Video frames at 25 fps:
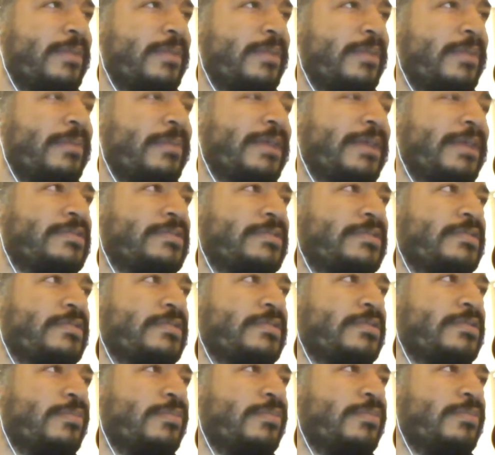but I'm not
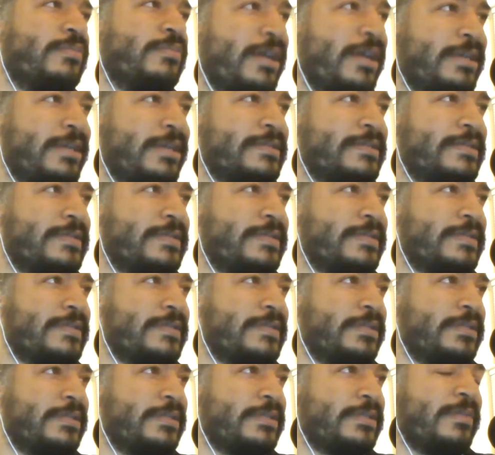surprised
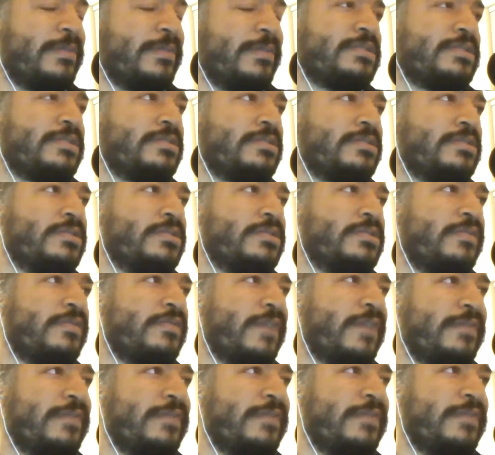compared to
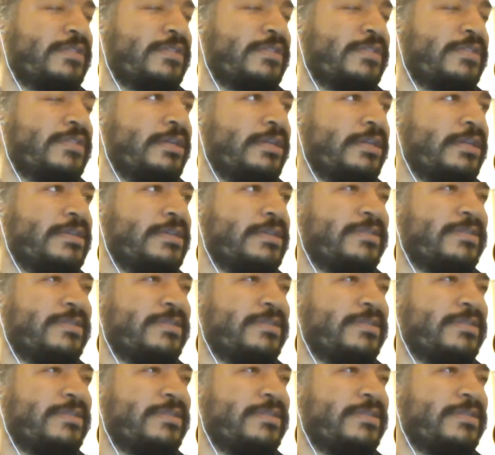Survivor Series.